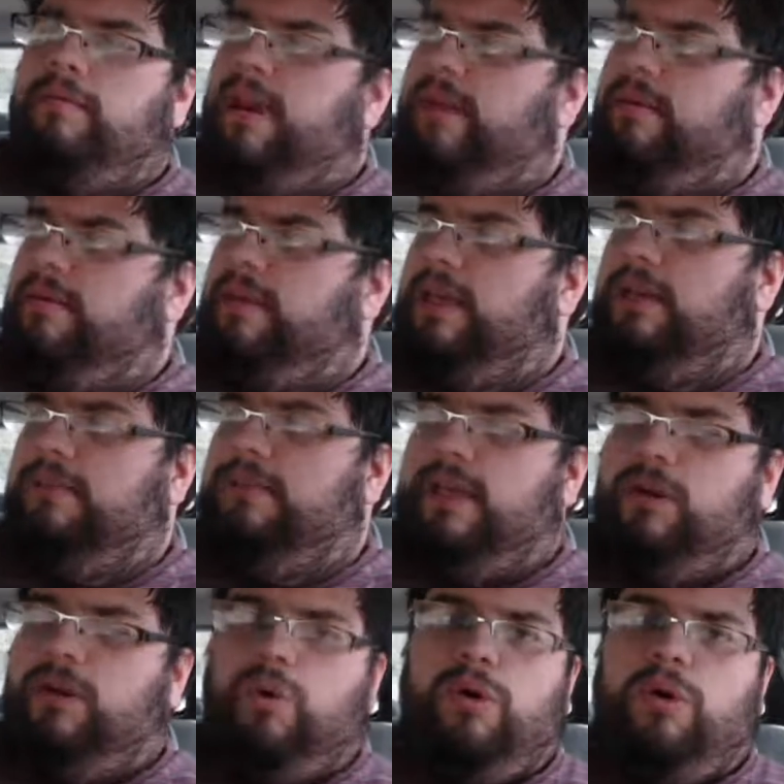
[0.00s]
Maybe I
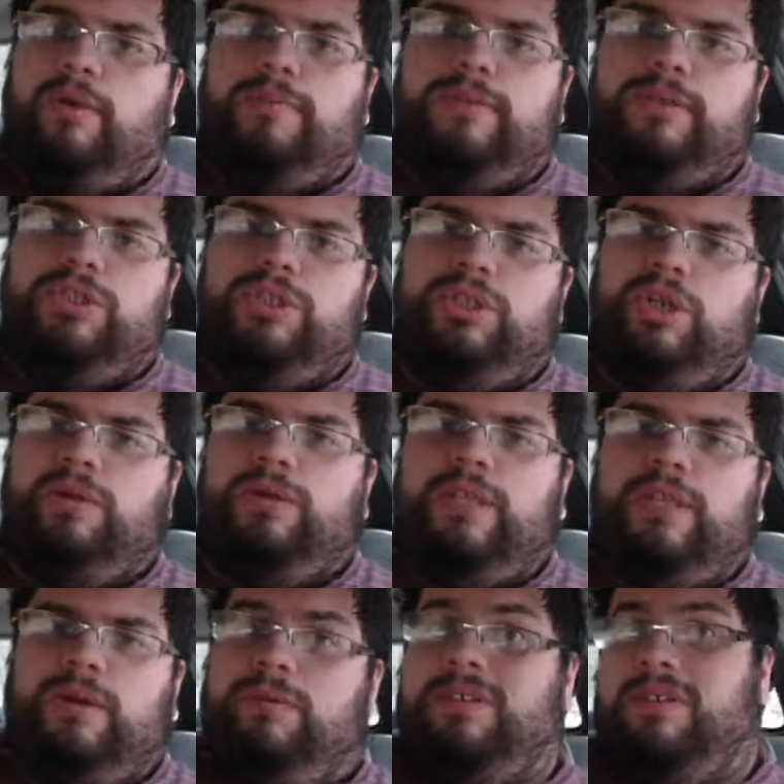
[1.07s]
made a horrible joke
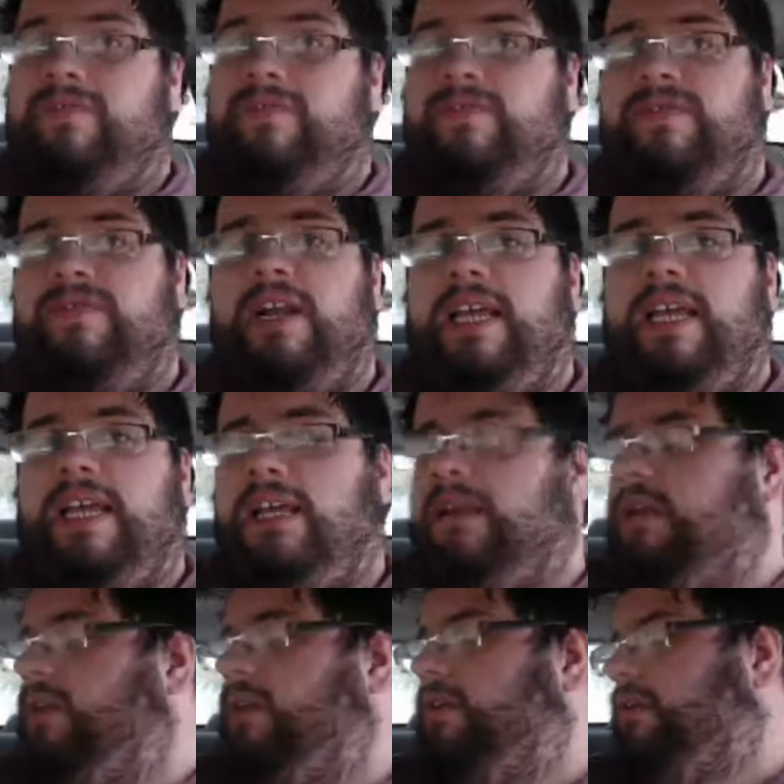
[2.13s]
that wasn't
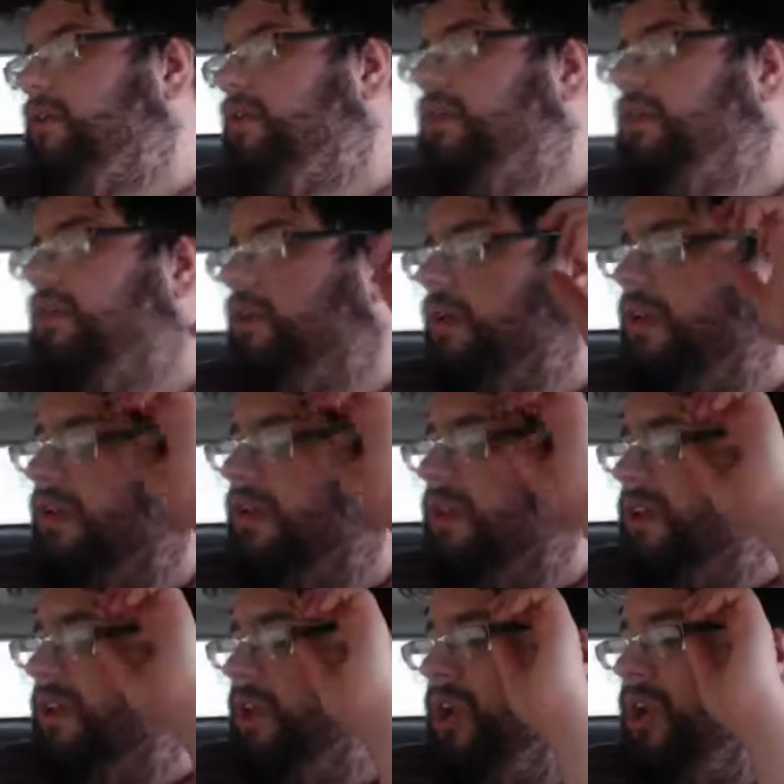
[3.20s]
funny.
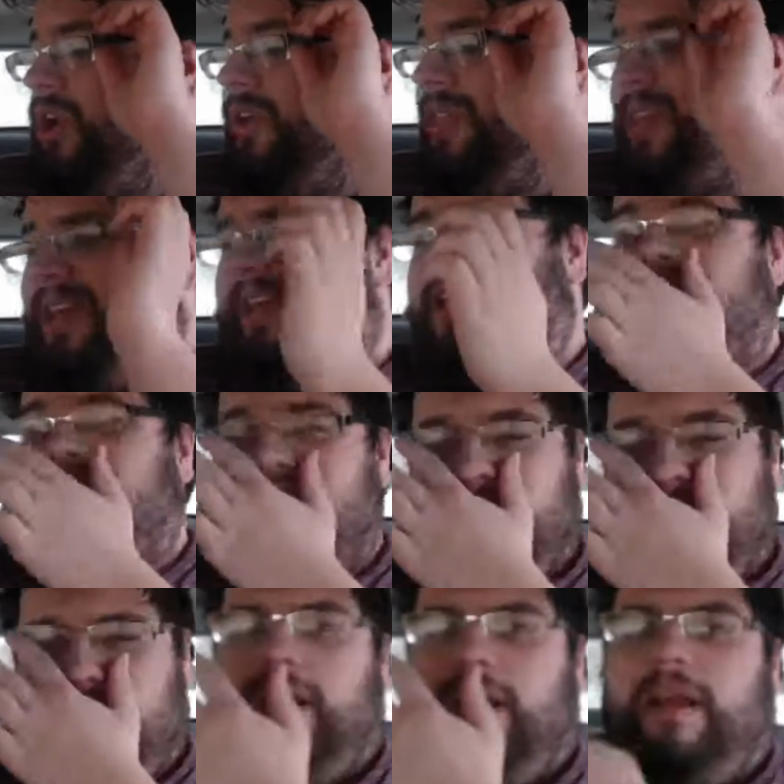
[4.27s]

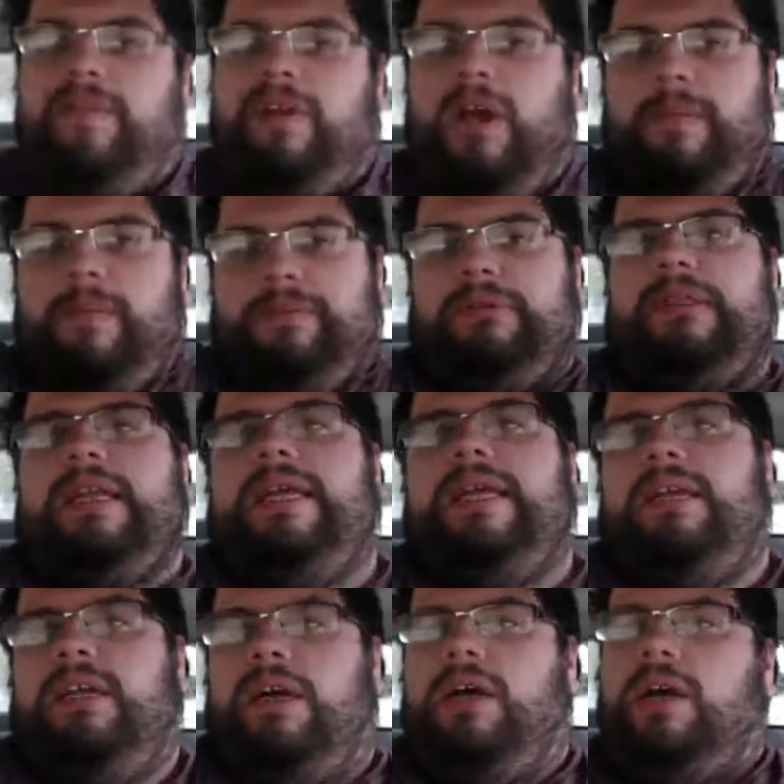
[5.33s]
That's what I've got
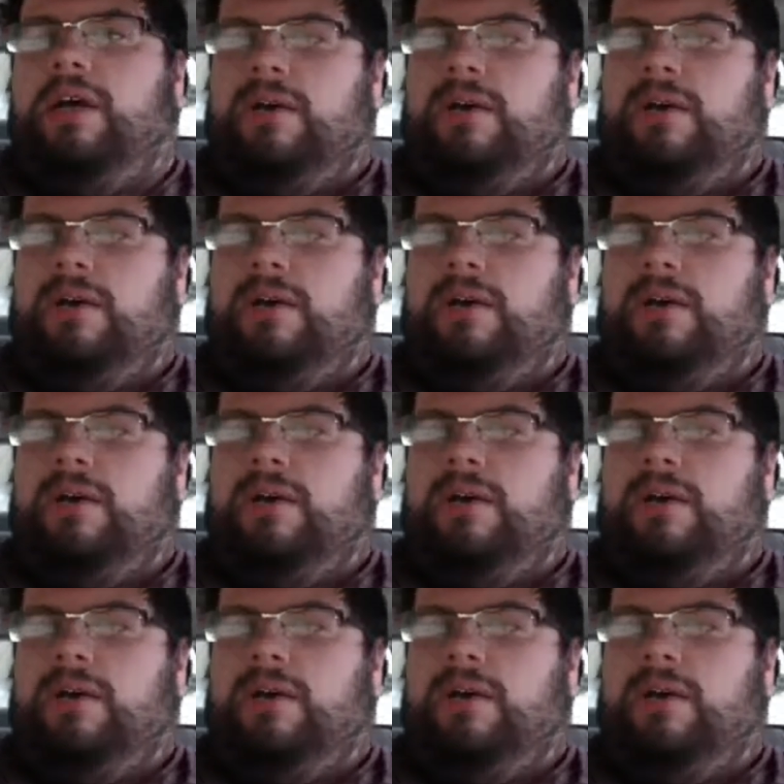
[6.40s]
planned.